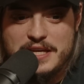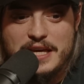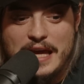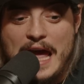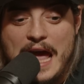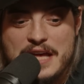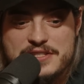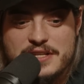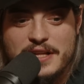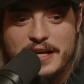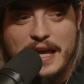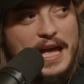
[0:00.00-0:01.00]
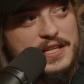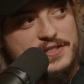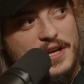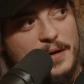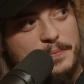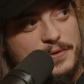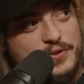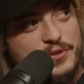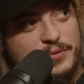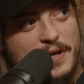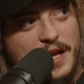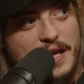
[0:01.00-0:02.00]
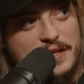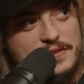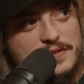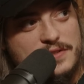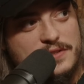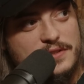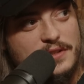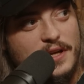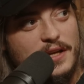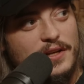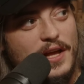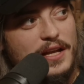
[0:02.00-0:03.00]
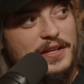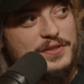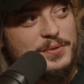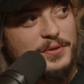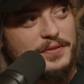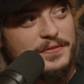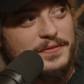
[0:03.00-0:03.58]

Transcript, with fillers: kick ass at like heads up and charades and any sort